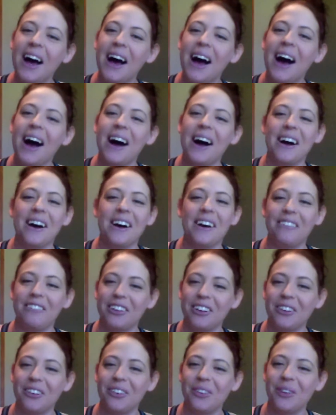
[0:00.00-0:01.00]
If you
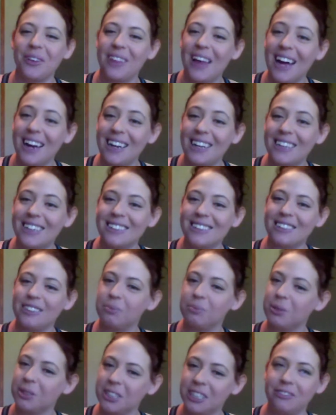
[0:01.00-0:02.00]
don't know what that is, it's
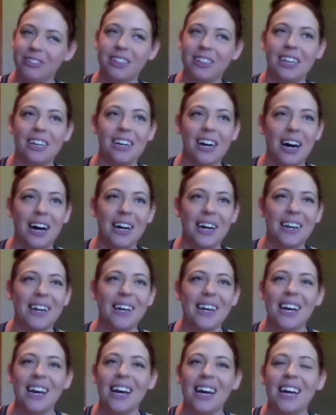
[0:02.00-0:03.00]
believing that God
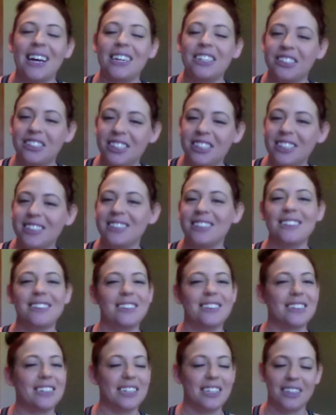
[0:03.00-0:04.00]
is Jesus
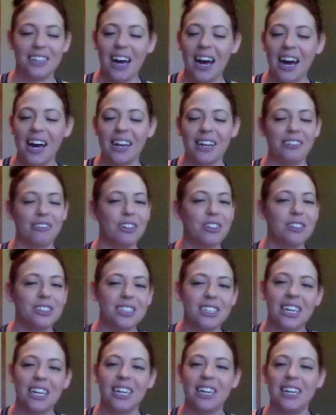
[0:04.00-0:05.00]
and He died, He rose
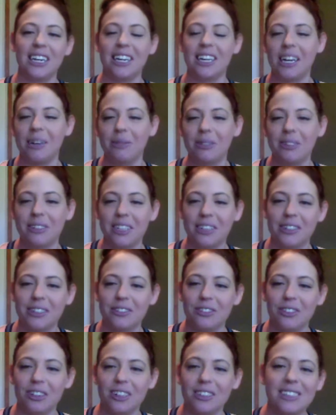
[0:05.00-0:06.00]
again, and He came to save us
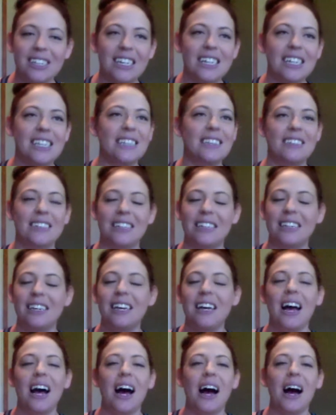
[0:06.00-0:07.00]
for our sins, and
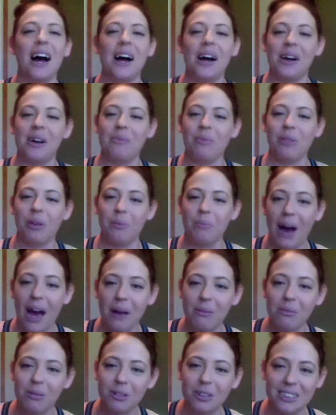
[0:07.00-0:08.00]
the
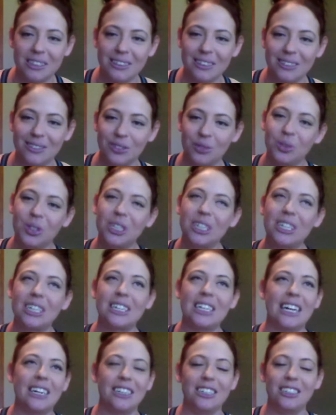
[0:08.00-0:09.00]
Bible is His word
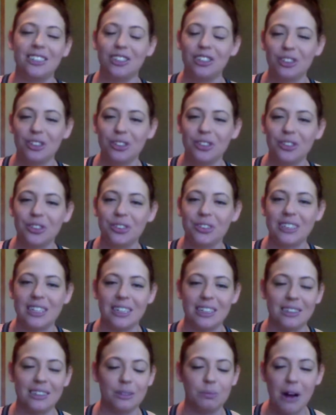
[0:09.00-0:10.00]
and His truths and
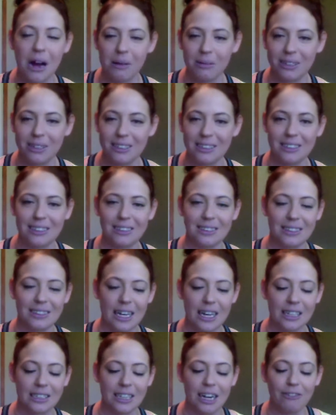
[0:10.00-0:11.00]
His promises
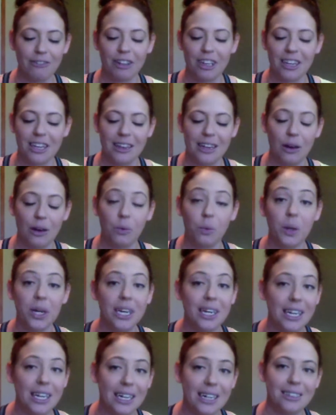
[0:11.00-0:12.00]
and everything that we
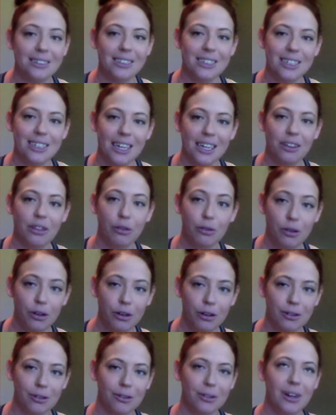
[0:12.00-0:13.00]
need to get
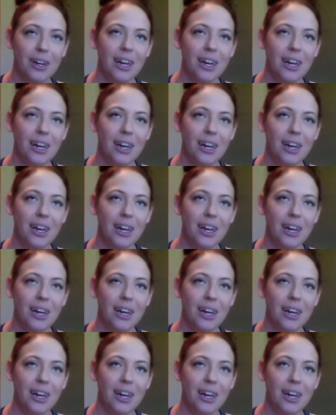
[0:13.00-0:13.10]
through